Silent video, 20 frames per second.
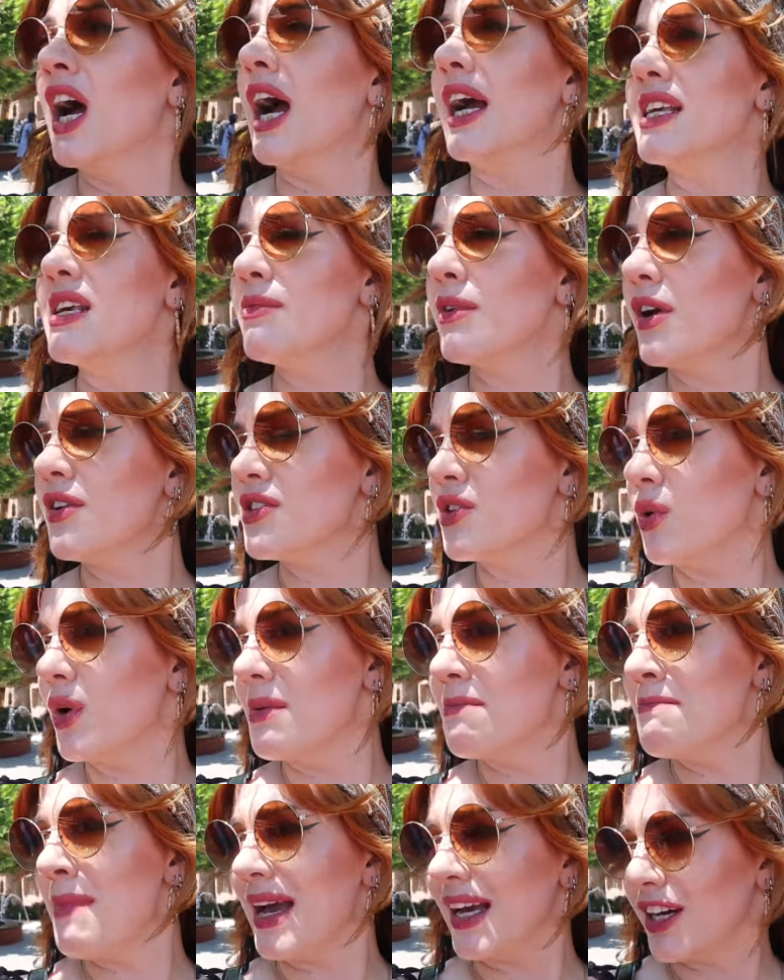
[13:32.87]
I keep going to call
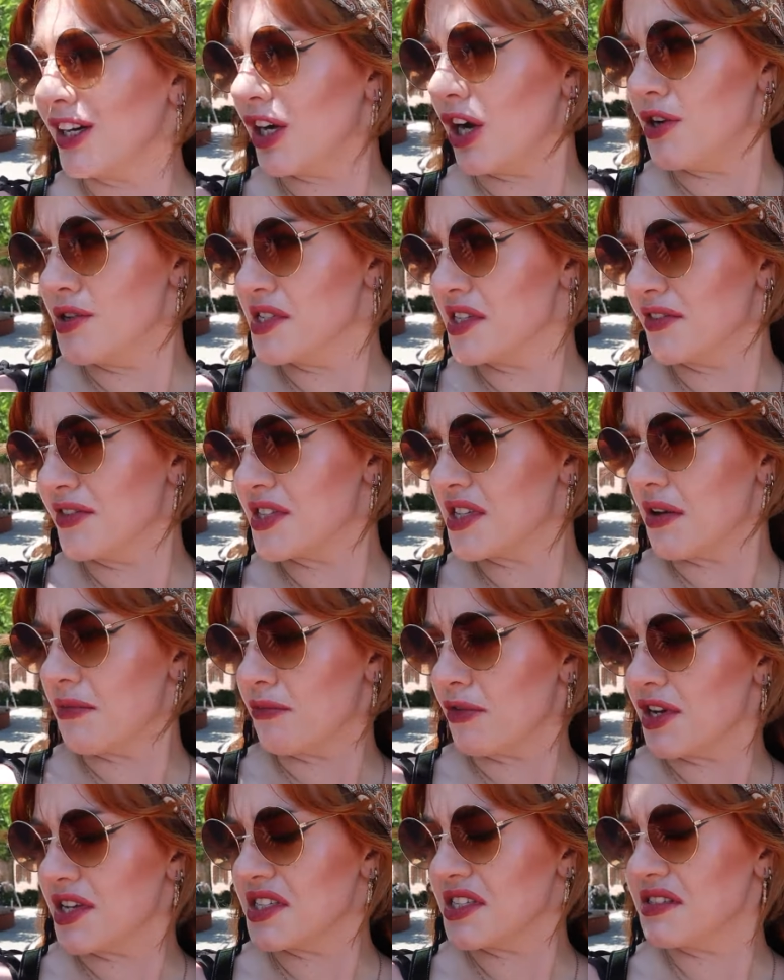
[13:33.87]
it Mega Coaster for some
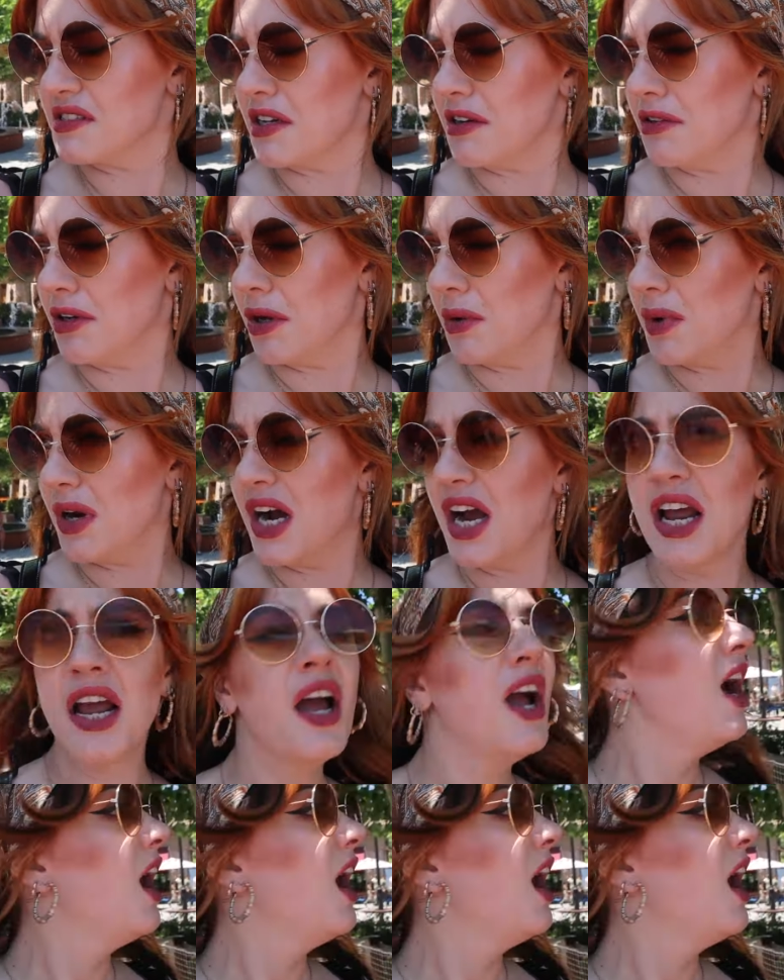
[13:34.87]
reason. Don't know why.